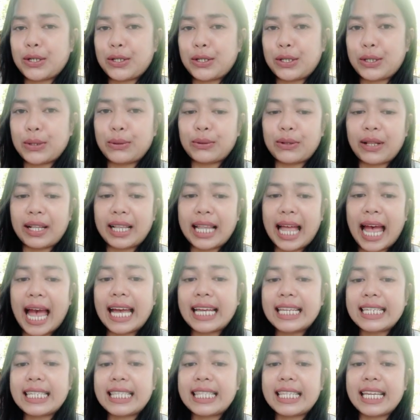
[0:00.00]
So the
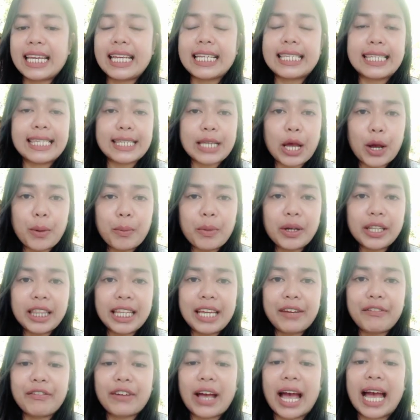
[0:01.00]
last is
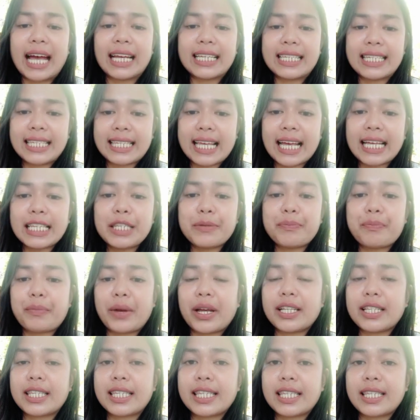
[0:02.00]
summative
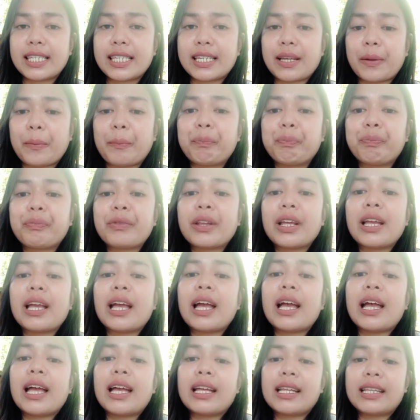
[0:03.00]
assessments.
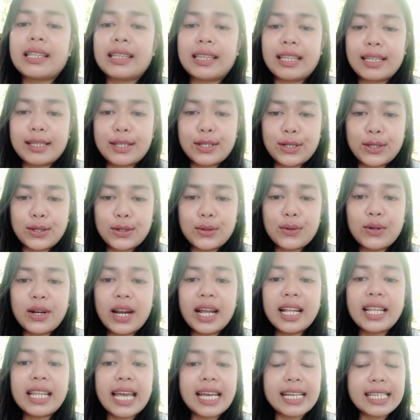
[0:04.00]
The
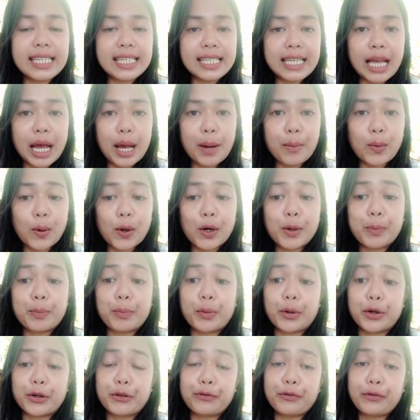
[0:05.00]
student exam or
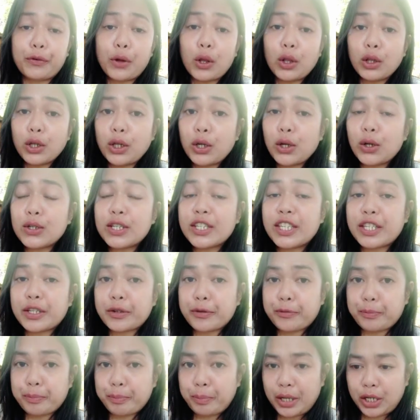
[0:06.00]
portfolio
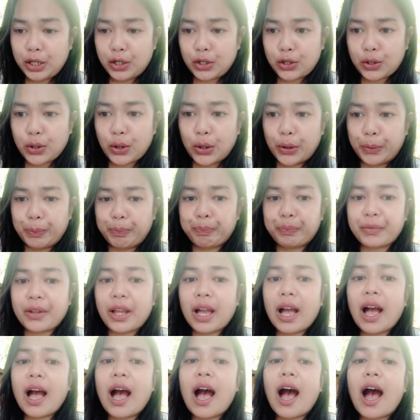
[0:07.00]
submission
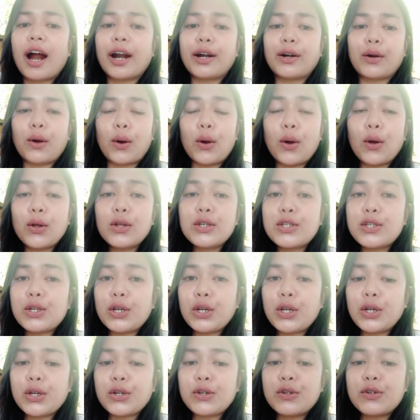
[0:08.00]
are
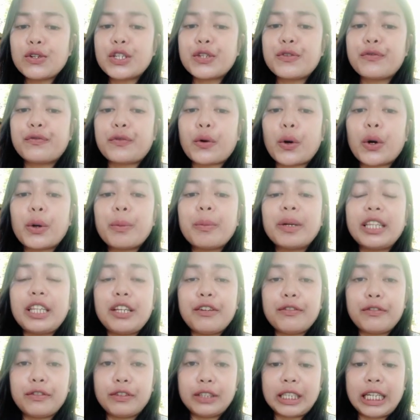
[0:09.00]
also used
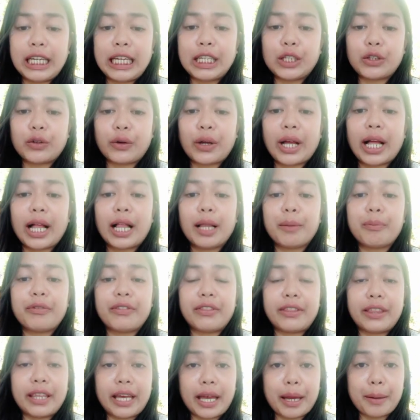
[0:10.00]
formatively to
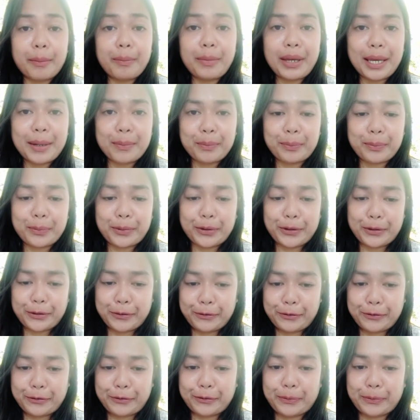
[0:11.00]
help them improve.